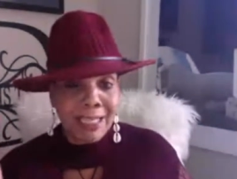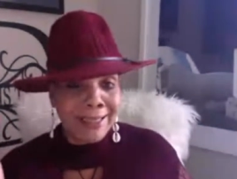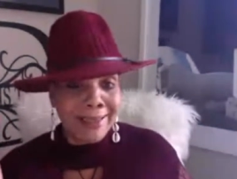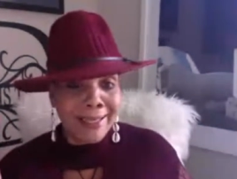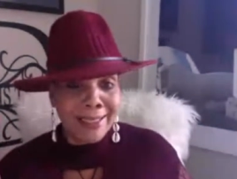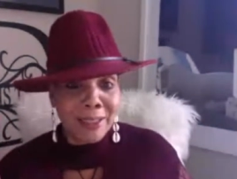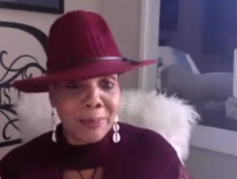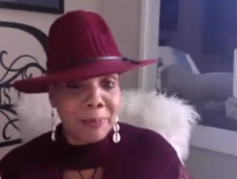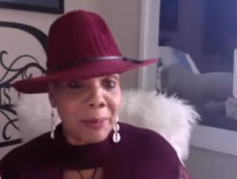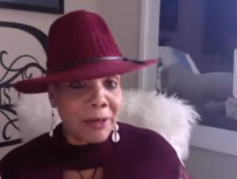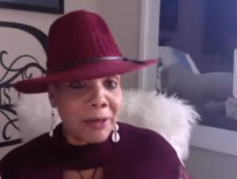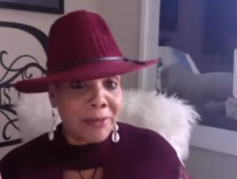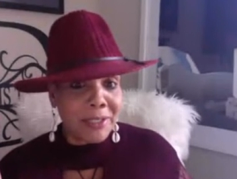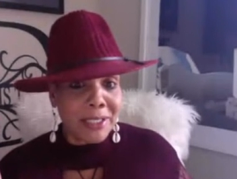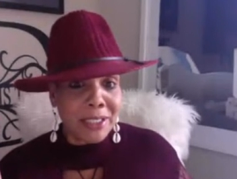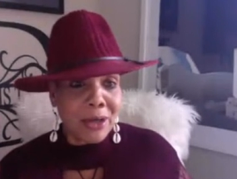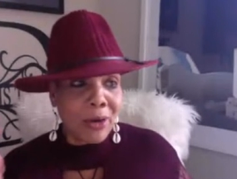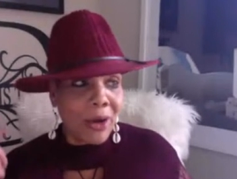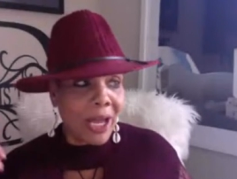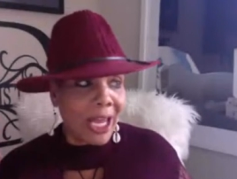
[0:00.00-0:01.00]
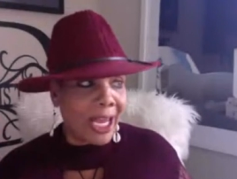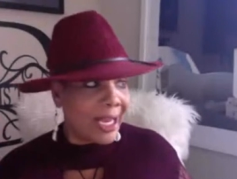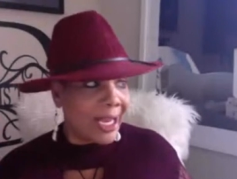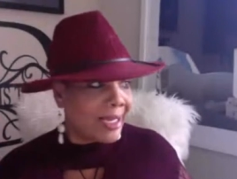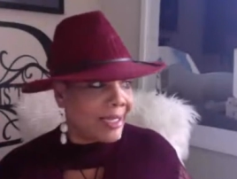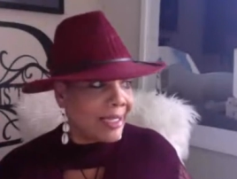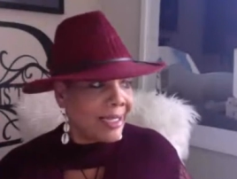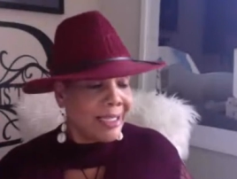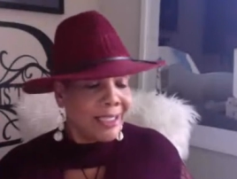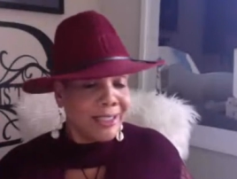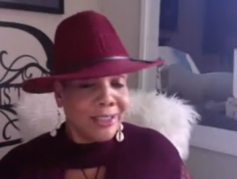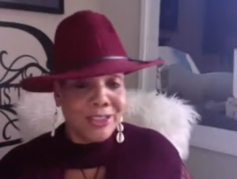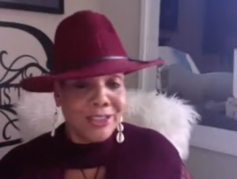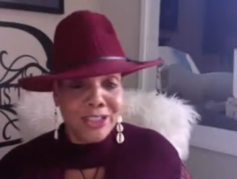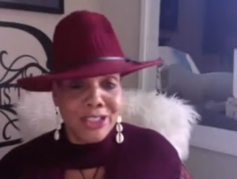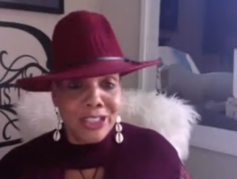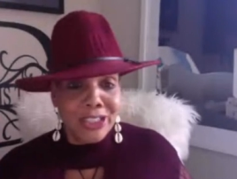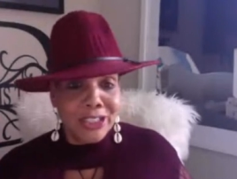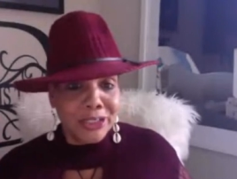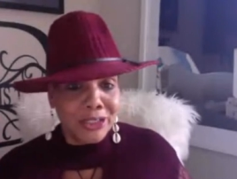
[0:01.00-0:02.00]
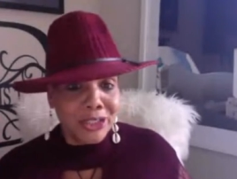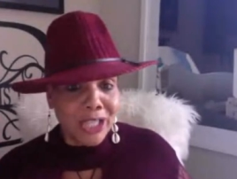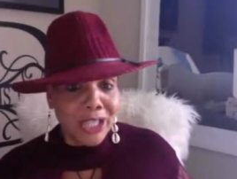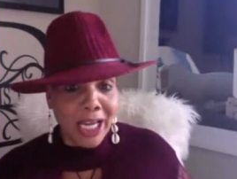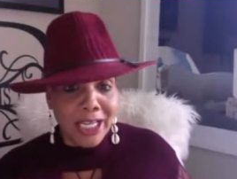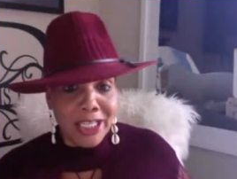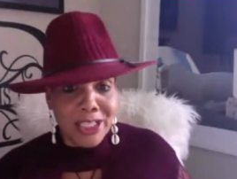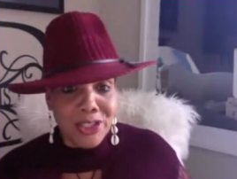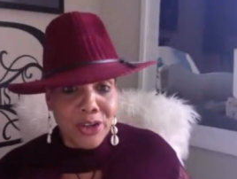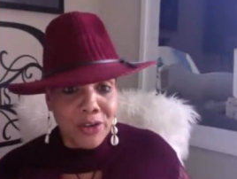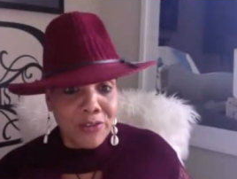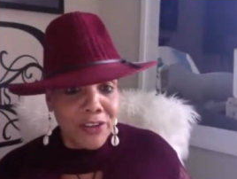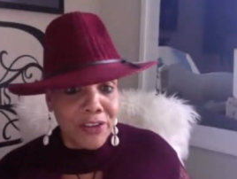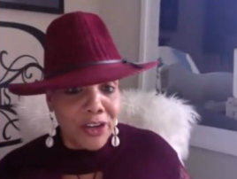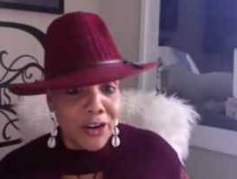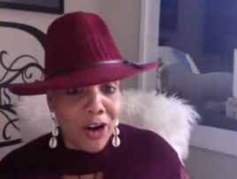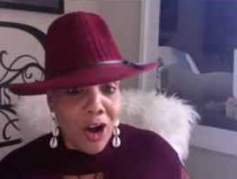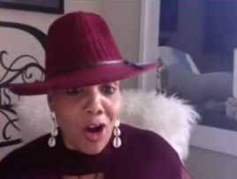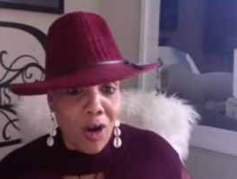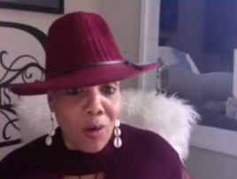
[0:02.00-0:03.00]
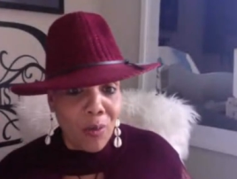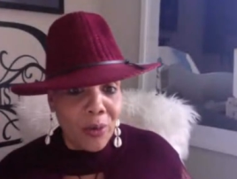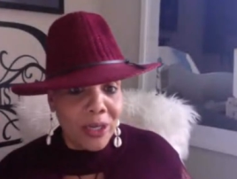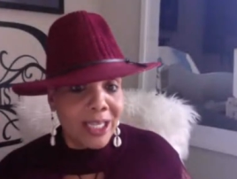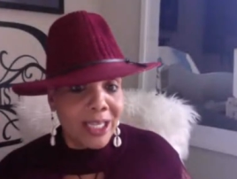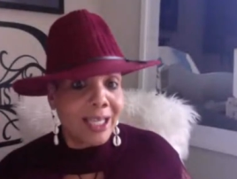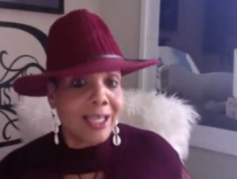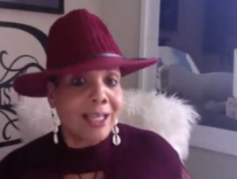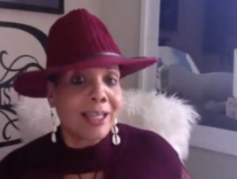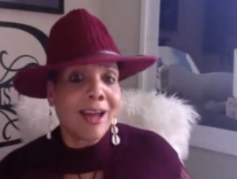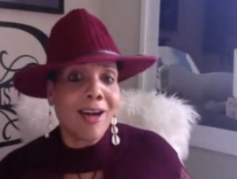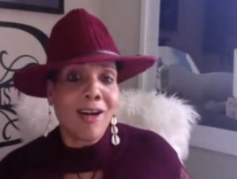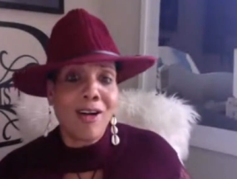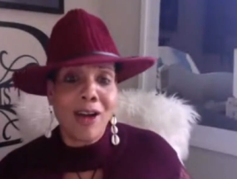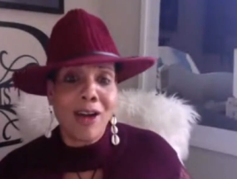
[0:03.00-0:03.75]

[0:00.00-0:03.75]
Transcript: let the parents know, hey, look, Johnny's over here all weekend long.